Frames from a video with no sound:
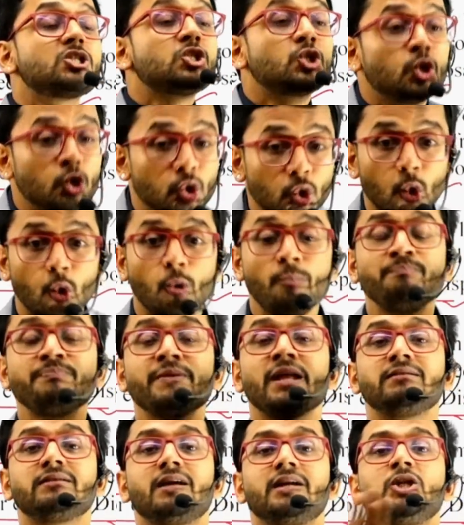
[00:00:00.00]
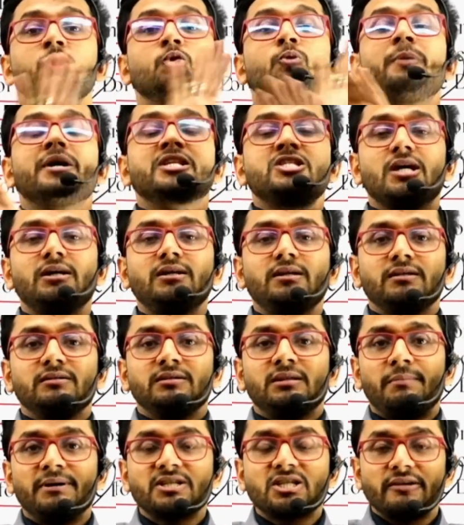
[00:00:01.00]
is no. The new budget,
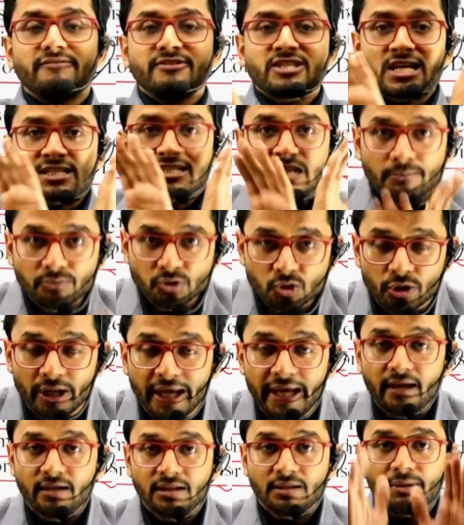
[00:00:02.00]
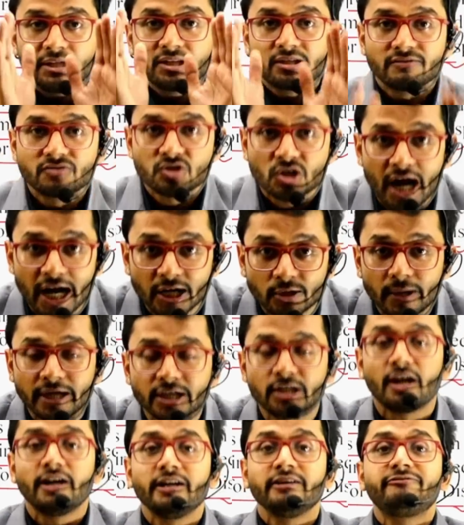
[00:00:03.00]
the budget which has come today in the month of July
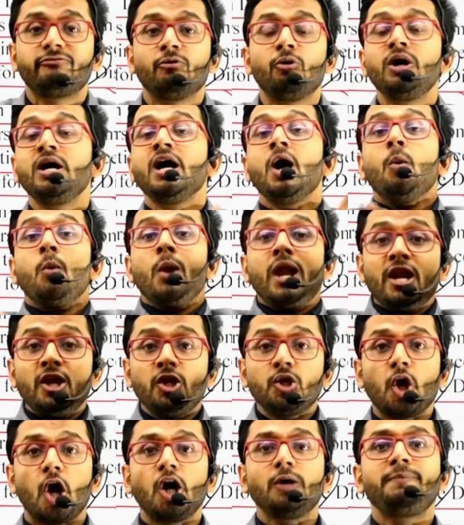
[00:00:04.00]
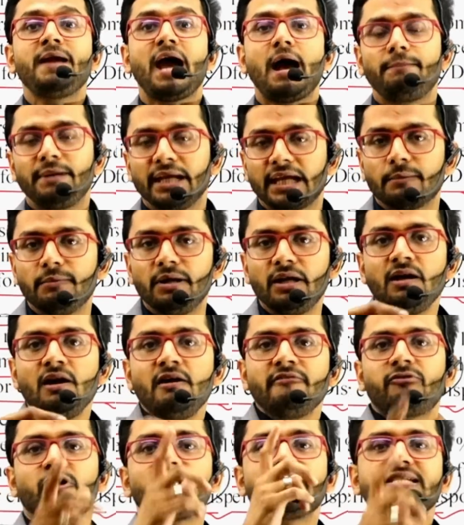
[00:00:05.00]
2024, will not be applicable
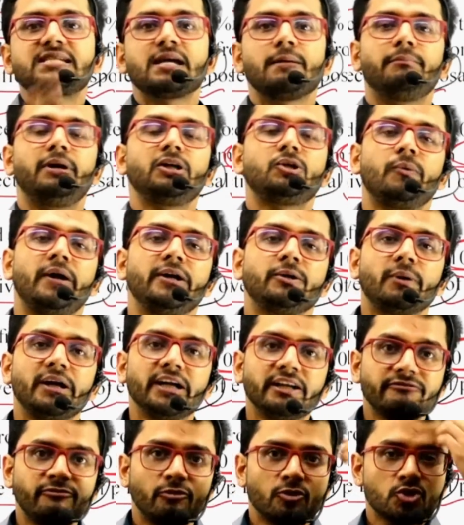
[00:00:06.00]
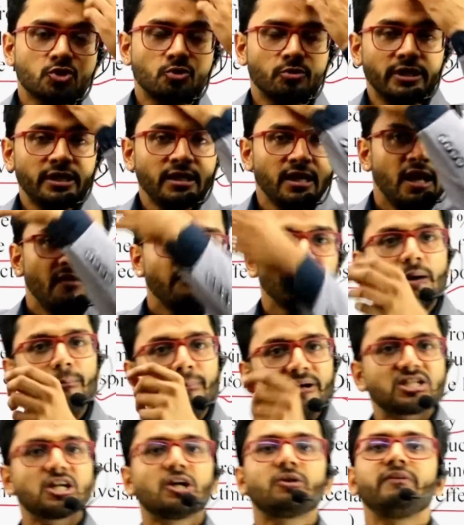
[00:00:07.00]
for December 2024 student. The
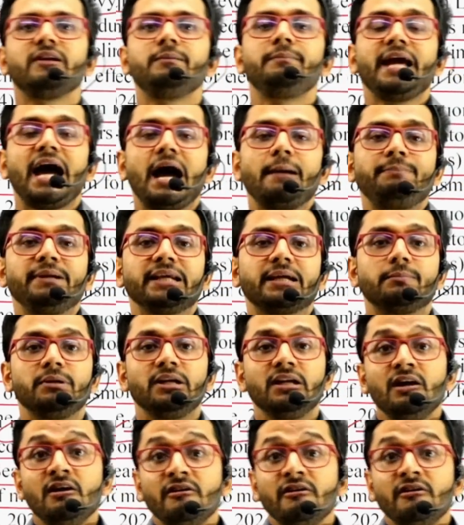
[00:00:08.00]
budget will be applicable